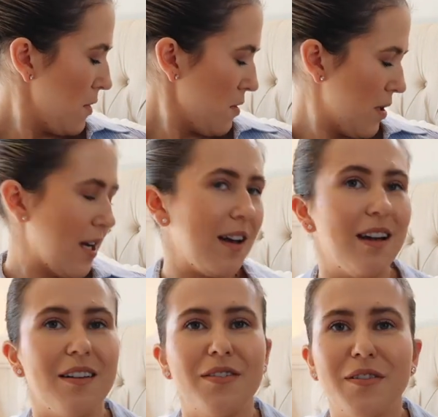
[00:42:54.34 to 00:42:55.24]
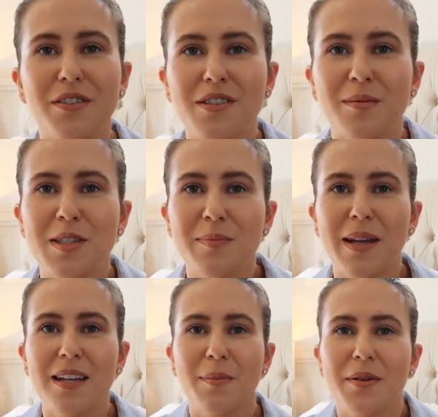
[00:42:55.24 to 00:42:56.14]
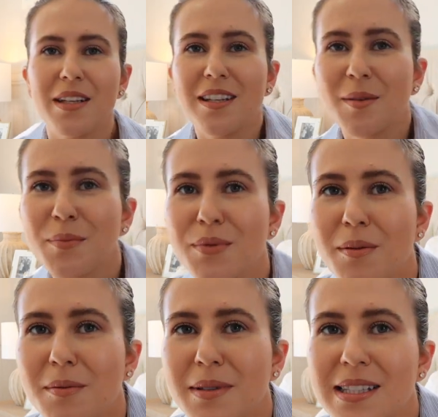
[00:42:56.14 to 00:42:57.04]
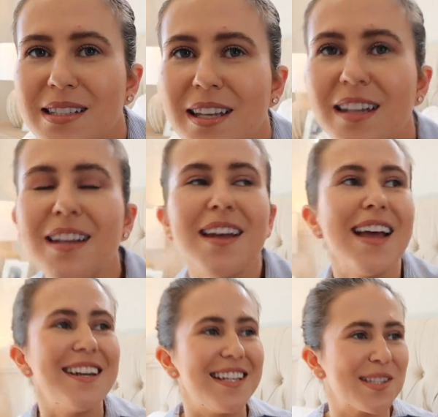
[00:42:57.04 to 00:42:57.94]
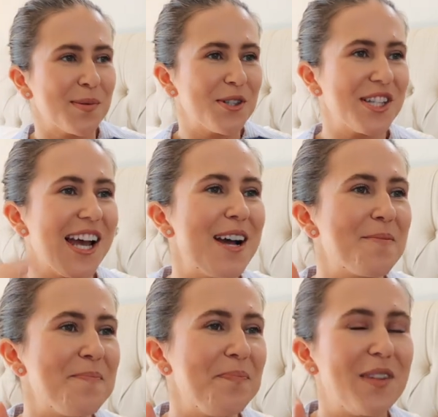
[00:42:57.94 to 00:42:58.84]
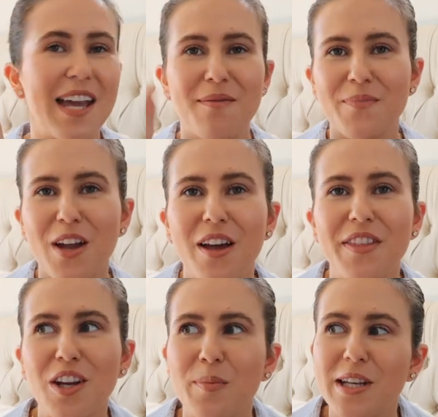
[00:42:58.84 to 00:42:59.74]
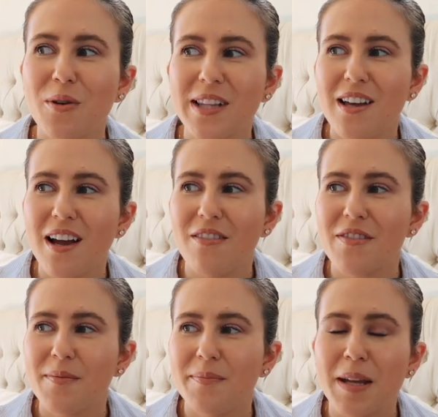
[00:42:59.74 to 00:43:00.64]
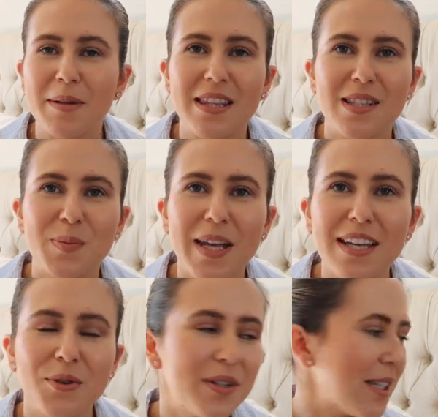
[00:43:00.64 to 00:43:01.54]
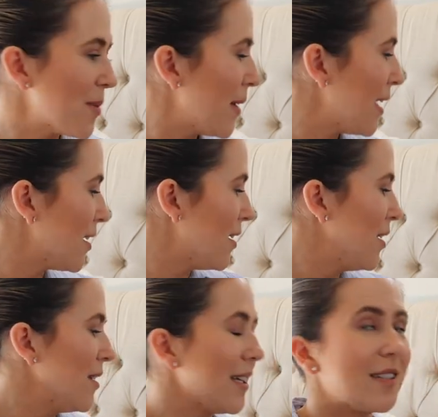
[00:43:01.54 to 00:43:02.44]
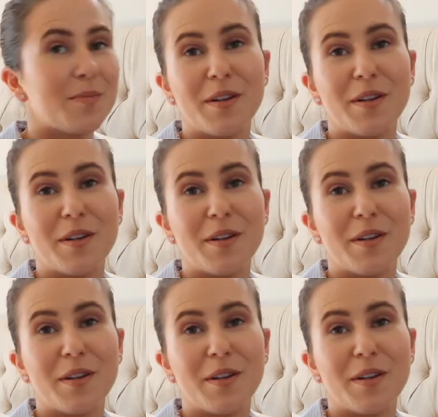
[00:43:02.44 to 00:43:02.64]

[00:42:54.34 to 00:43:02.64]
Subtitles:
Oh yeah, I have. I've got so much makeup on here. You can probably see it. Needs a wash. Yeah, I think I'll be going live maybe this week or next week with